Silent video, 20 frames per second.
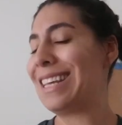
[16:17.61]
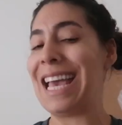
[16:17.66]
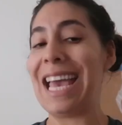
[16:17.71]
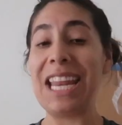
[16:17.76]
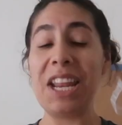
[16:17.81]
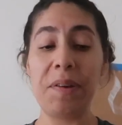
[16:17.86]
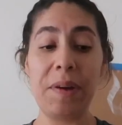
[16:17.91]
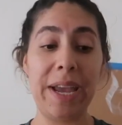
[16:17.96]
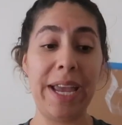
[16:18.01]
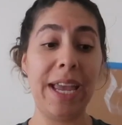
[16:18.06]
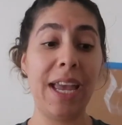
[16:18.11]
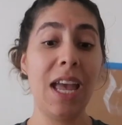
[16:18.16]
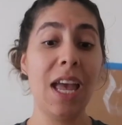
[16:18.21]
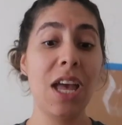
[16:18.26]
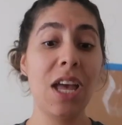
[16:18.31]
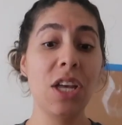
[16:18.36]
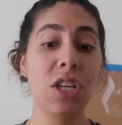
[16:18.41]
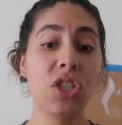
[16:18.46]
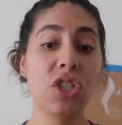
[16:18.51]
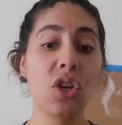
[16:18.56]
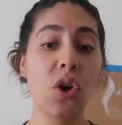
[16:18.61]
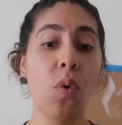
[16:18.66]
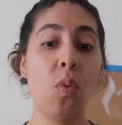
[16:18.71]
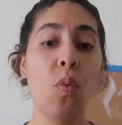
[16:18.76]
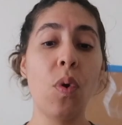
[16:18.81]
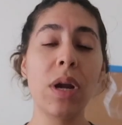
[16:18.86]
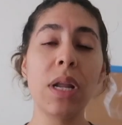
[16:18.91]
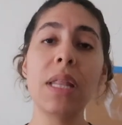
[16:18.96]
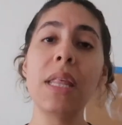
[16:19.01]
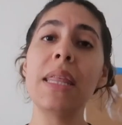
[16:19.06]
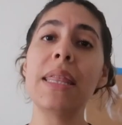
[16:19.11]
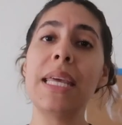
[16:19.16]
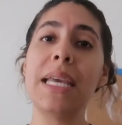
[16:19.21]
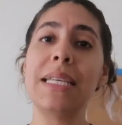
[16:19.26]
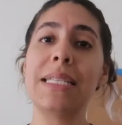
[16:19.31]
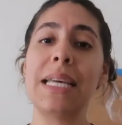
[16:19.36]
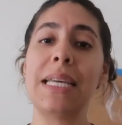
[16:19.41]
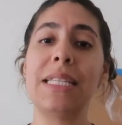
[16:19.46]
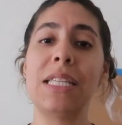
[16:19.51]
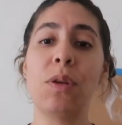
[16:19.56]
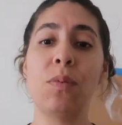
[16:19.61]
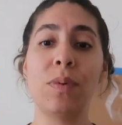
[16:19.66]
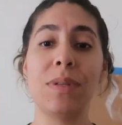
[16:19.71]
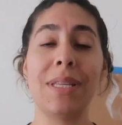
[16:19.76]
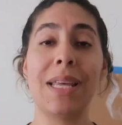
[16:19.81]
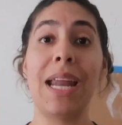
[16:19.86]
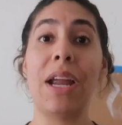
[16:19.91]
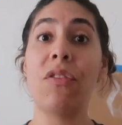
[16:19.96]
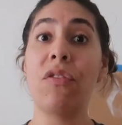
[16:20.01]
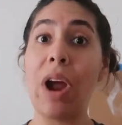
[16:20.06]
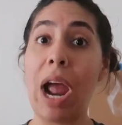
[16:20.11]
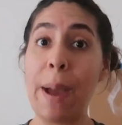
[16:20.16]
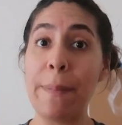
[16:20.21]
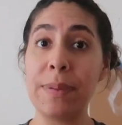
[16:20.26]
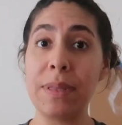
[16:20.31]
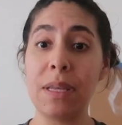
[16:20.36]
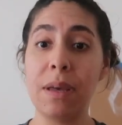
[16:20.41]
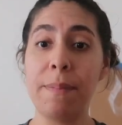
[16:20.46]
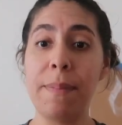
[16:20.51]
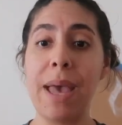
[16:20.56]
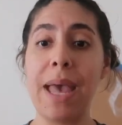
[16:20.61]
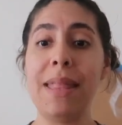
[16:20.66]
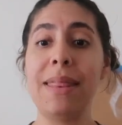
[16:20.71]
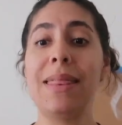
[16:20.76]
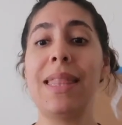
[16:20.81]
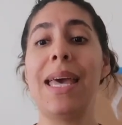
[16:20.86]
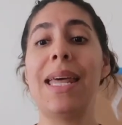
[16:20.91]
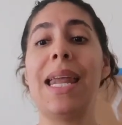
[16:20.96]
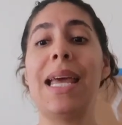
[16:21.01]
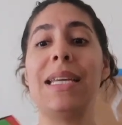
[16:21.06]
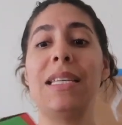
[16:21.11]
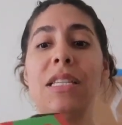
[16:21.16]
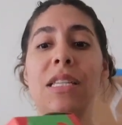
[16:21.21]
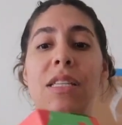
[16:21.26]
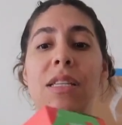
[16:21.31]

Anyway, so one of the things I did was that I wrapped them, and then I